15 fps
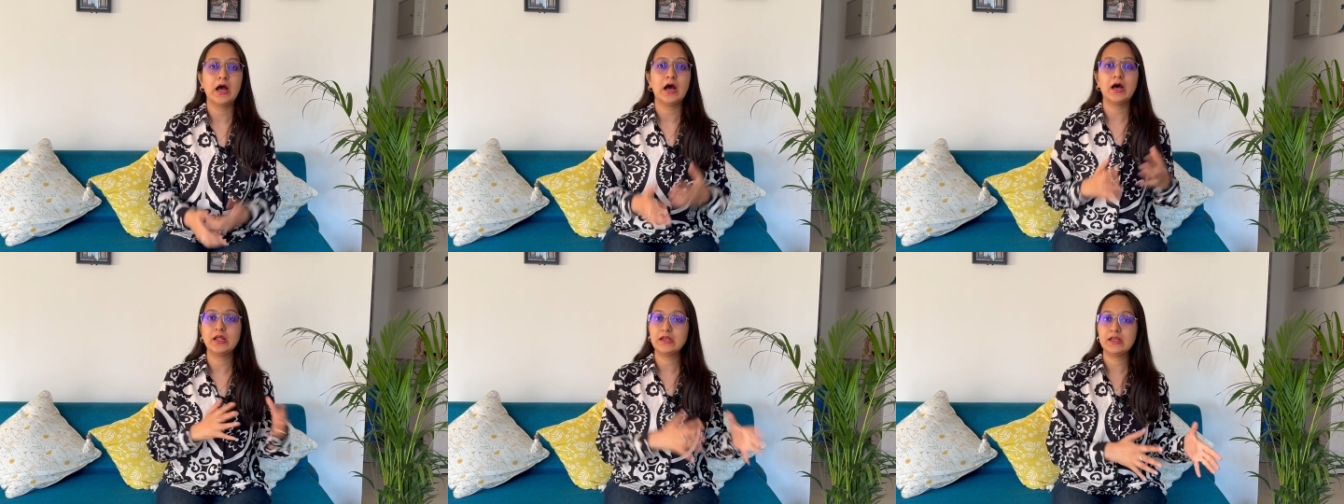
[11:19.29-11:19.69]

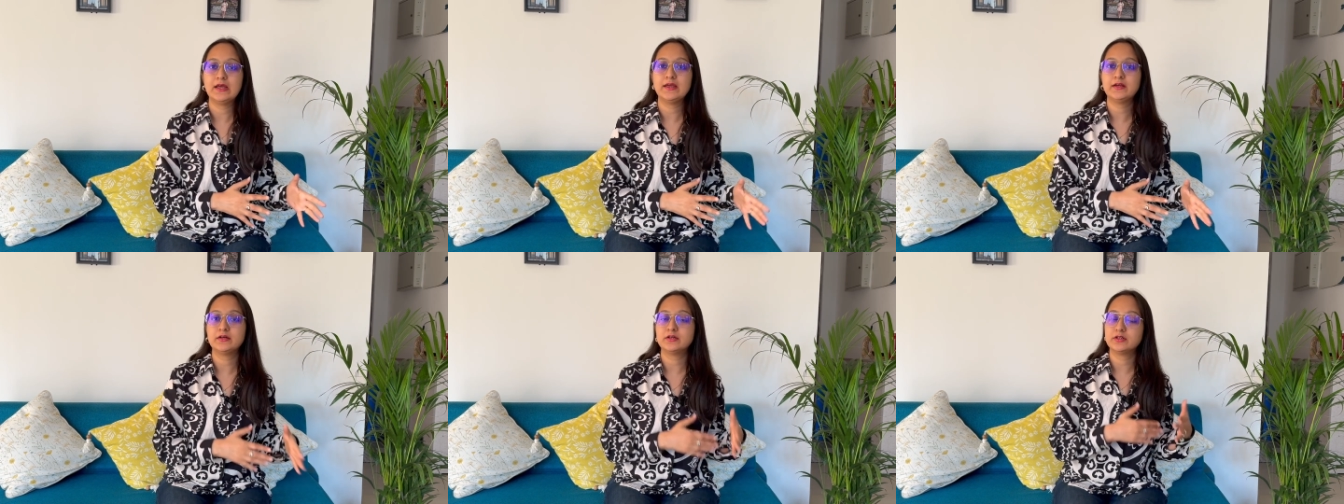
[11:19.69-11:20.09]

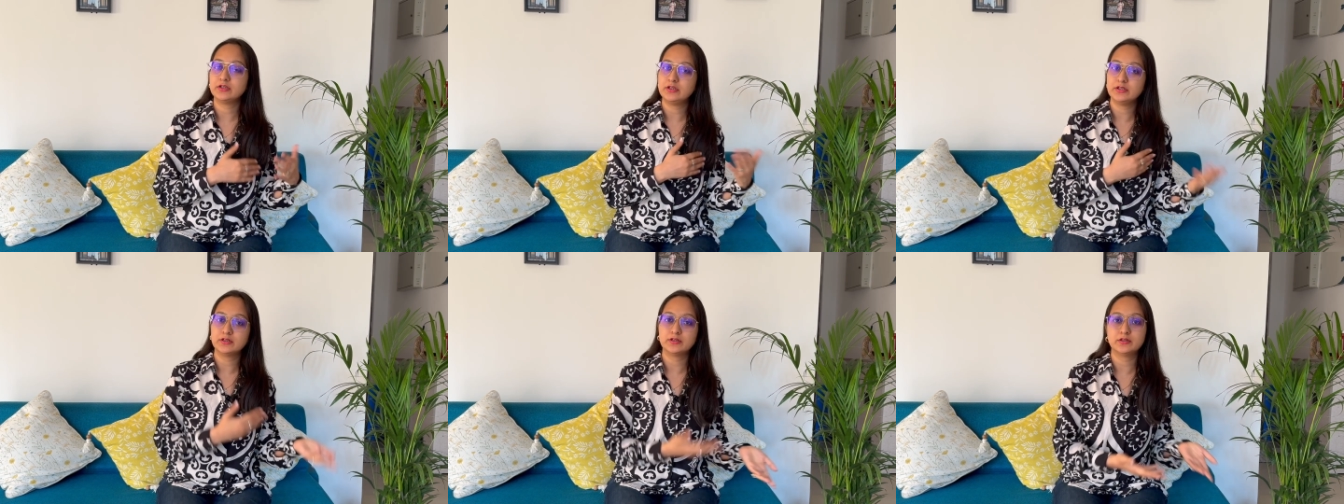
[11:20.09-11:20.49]
Unlike
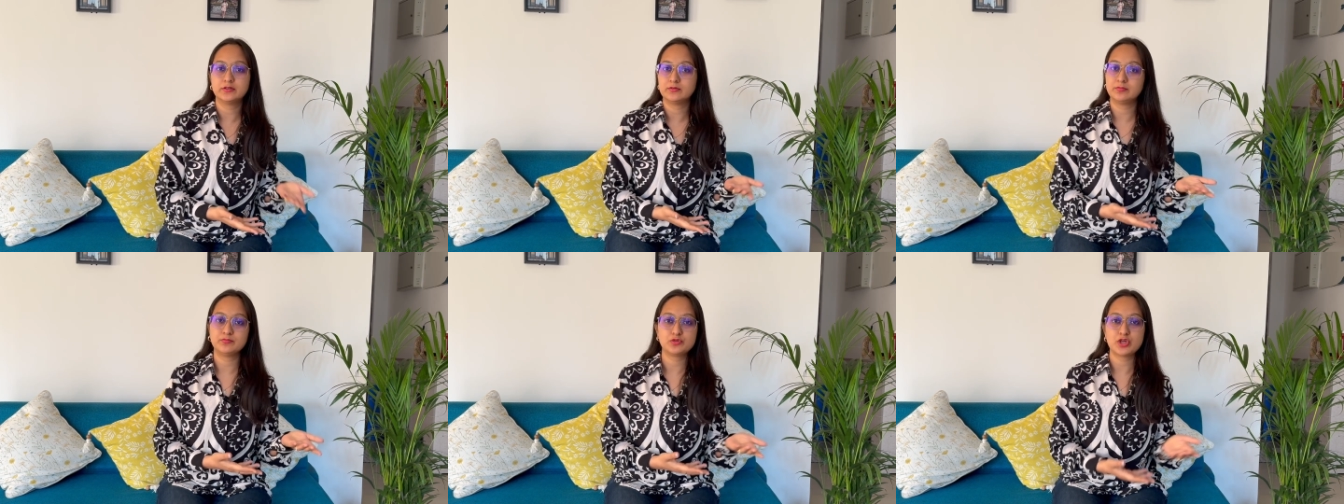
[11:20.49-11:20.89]
earlier
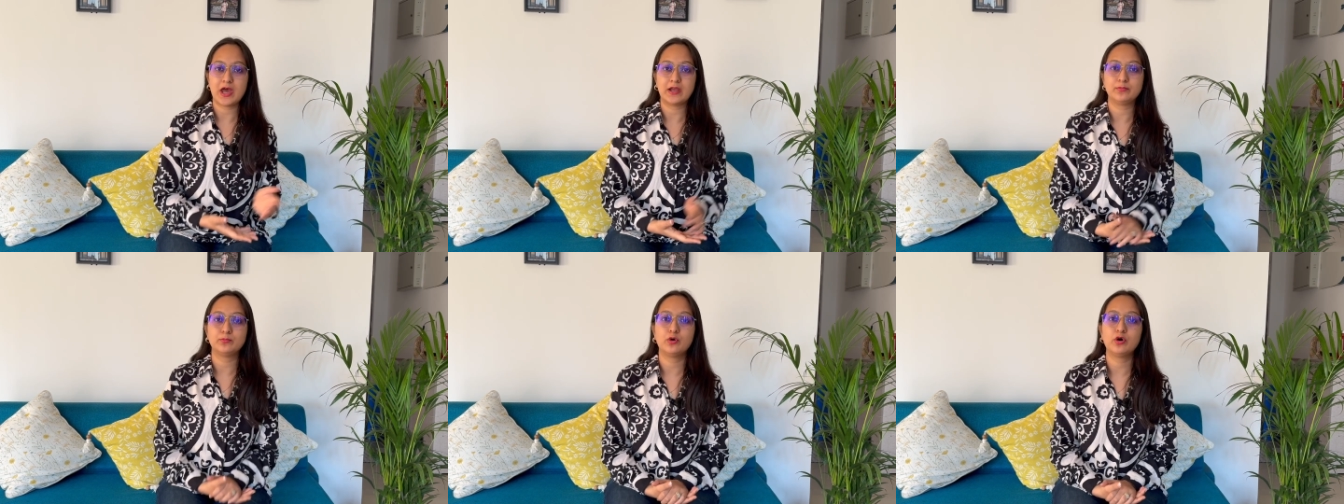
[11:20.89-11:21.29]

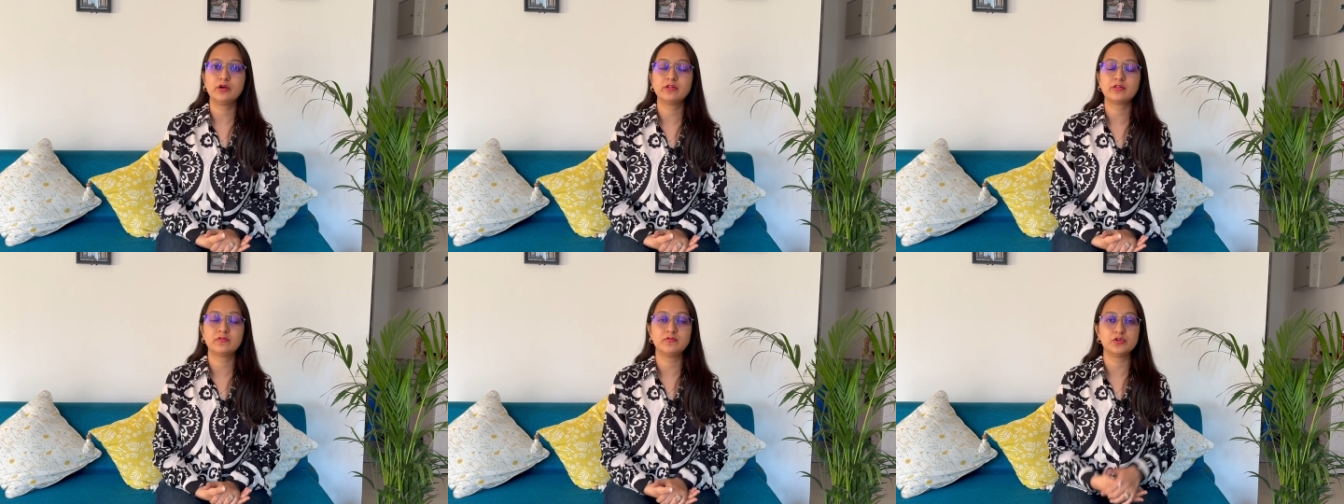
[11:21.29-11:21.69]

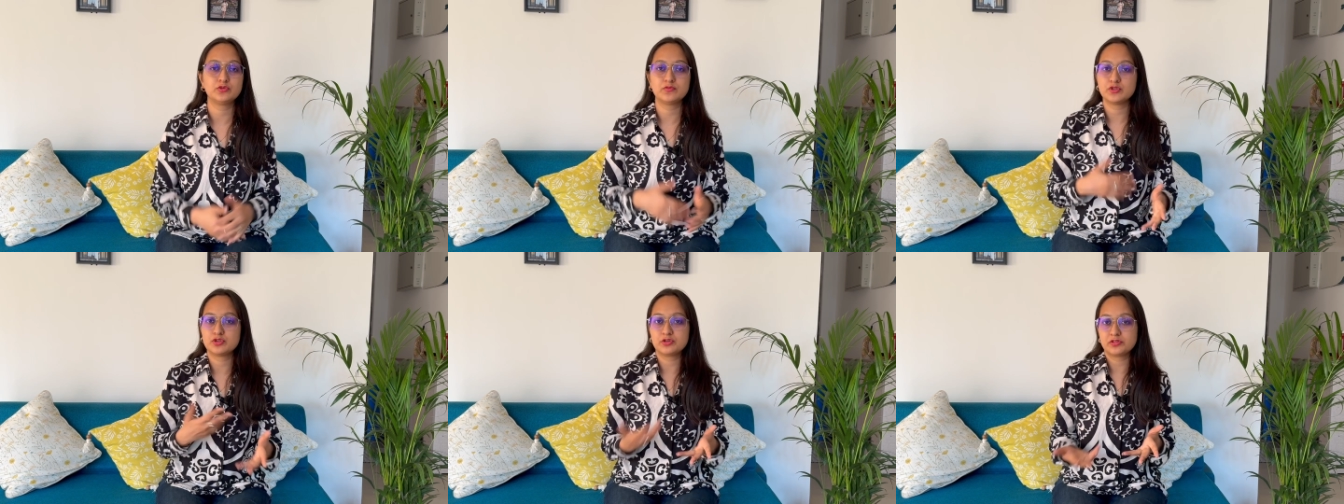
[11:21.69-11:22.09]
chatbots, which
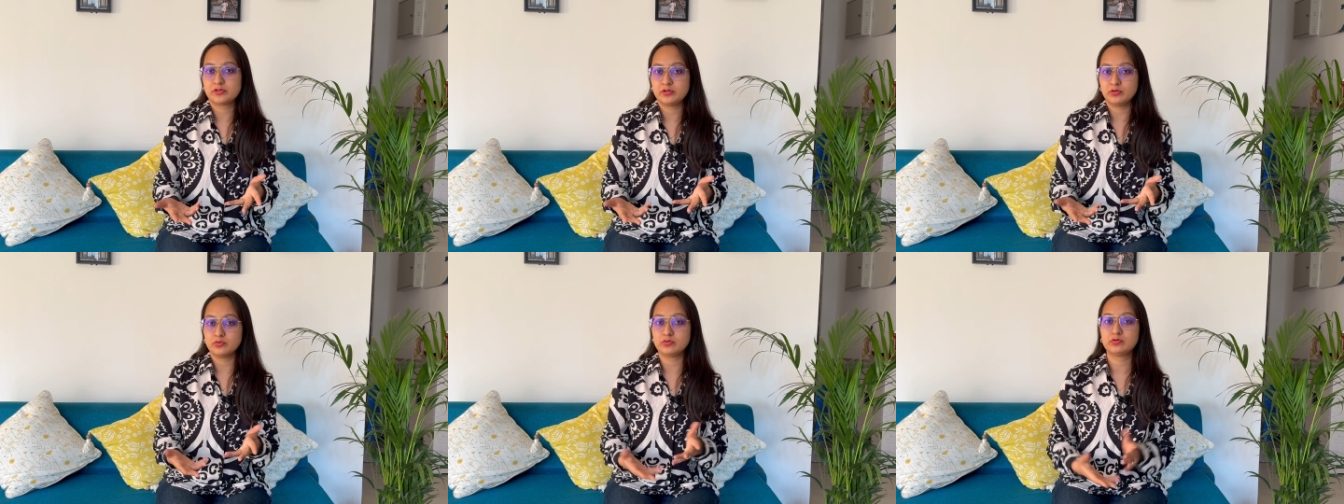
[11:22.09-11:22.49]
were
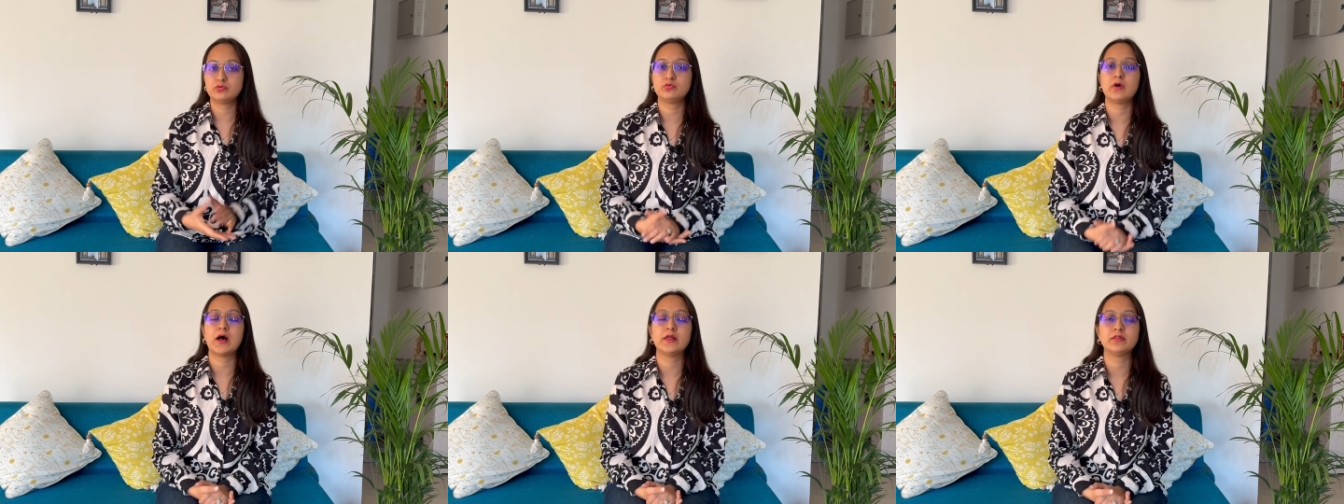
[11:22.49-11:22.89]
just used
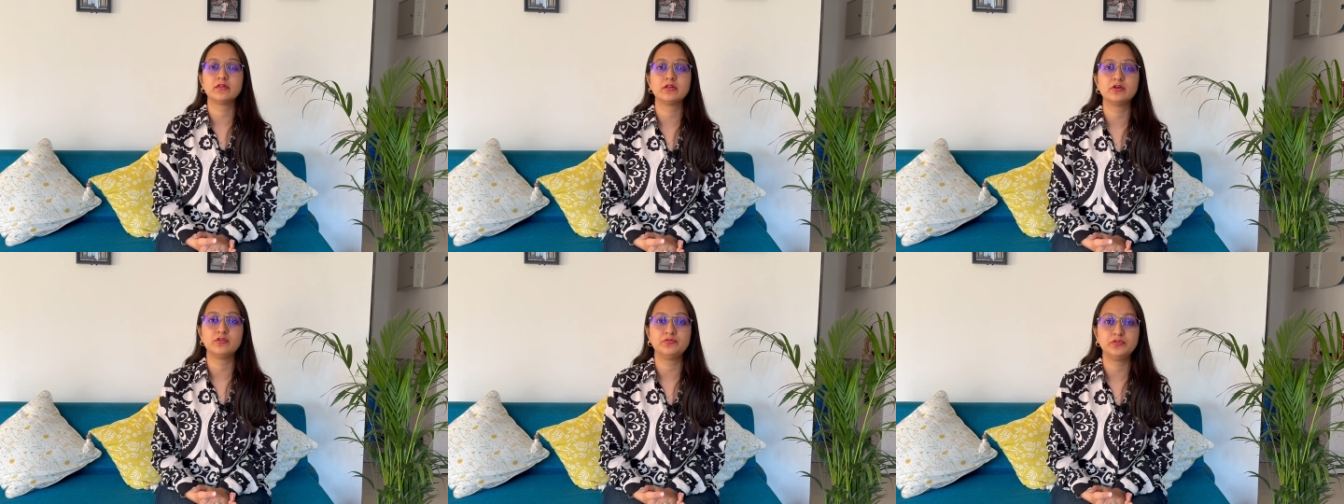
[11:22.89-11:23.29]
to
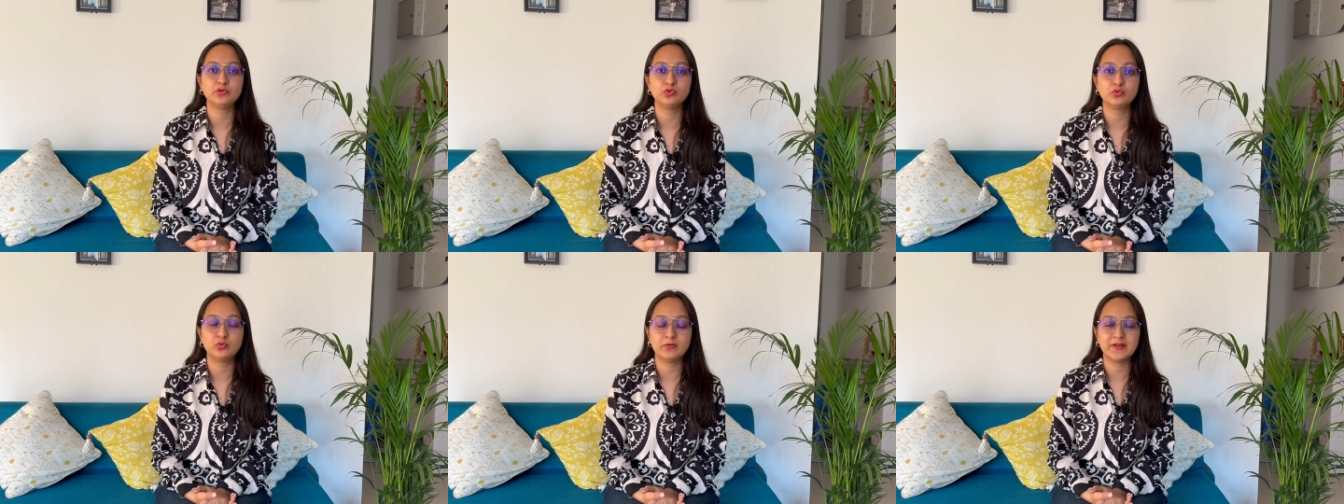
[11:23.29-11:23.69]
answer a
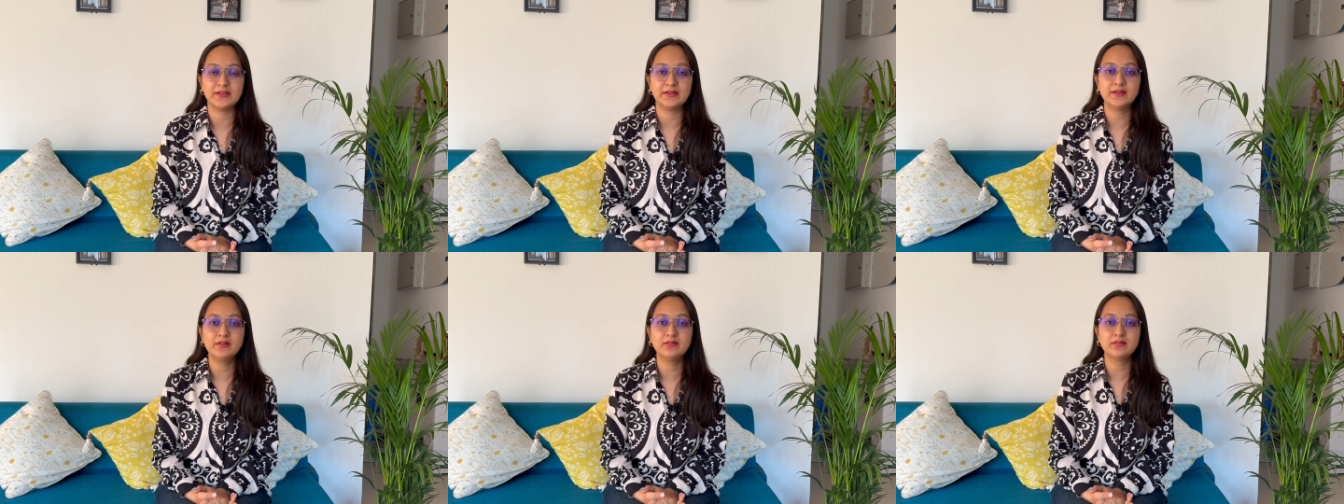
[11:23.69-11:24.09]
few
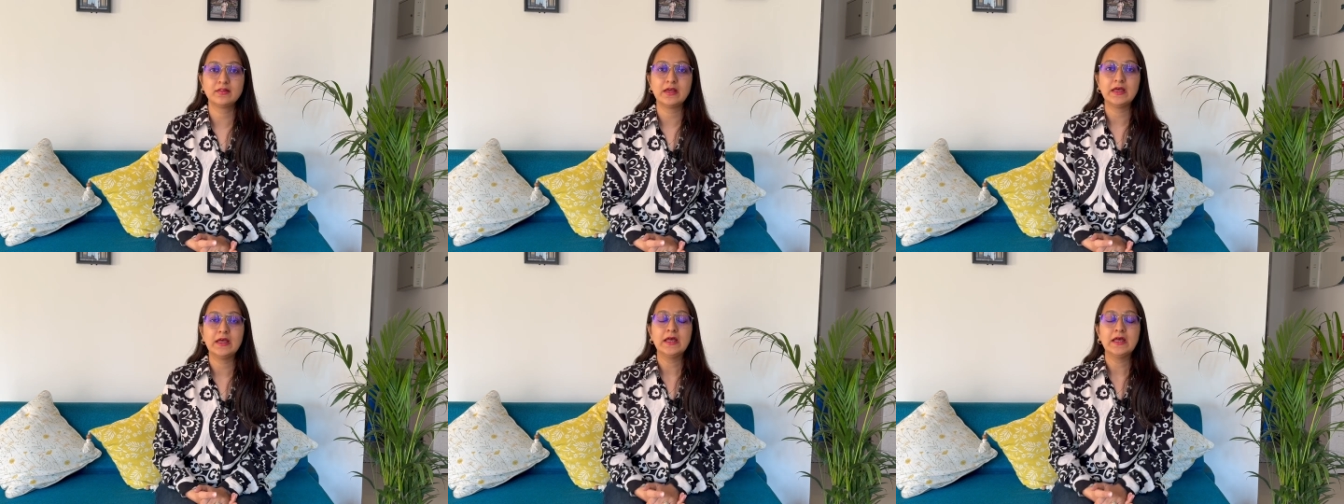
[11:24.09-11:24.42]
queries,